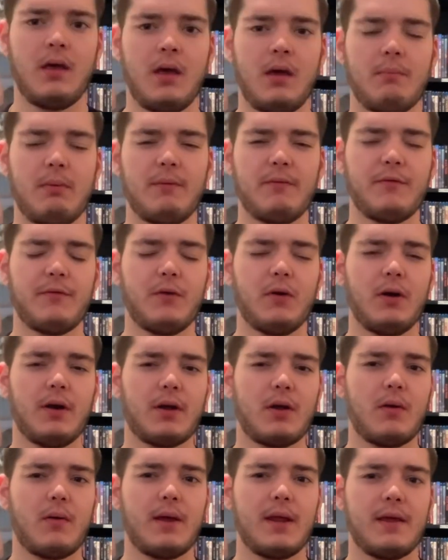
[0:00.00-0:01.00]
But before I
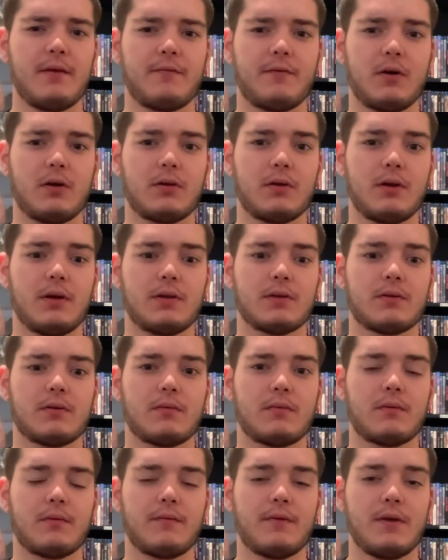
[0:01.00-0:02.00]
go any farther into the
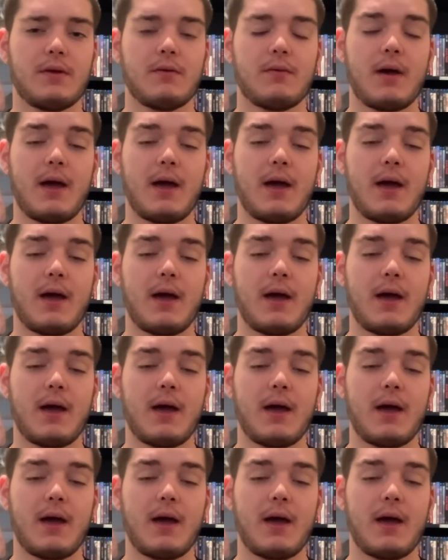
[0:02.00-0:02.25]
review,